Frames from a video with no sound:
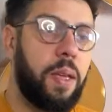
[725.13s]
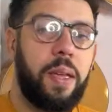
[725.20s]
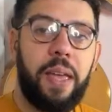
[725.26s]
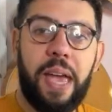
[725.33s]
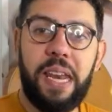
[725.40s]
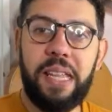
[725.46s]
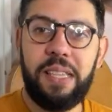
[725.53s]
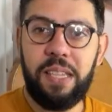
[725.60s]

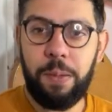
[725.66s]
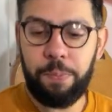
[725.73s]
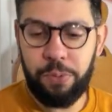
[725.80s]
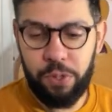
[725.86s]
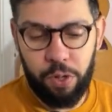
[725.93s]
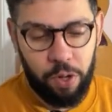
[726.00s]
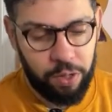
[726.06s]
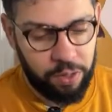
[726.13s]
Any tips
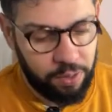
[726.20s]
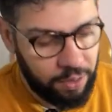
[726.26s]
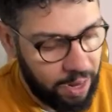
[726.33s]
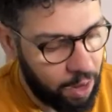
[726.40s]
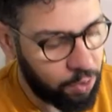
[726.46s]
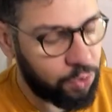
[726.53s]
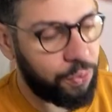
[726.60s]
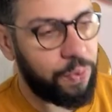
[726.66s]
on
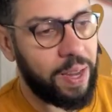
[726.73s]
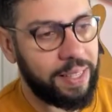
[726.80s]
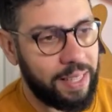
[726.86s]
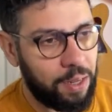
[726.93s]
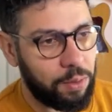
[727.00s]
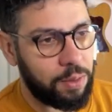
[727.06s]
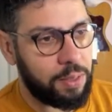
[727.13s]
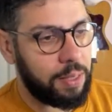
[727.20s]
how to find
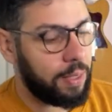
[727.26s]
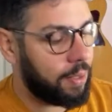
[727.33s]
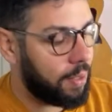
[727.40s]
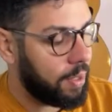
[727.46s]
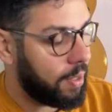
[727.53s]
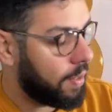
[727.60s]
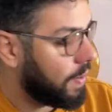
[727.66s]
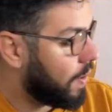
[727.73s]
out
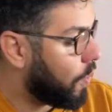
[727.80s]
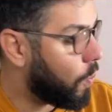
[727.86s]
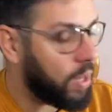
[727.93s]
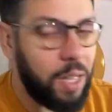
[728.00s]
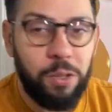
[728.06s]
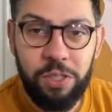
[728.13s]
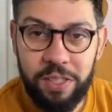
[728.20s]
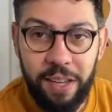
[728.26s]

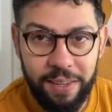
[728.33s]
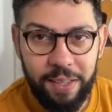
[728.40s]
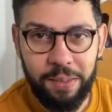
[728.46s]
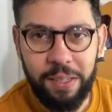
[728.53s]
without studying?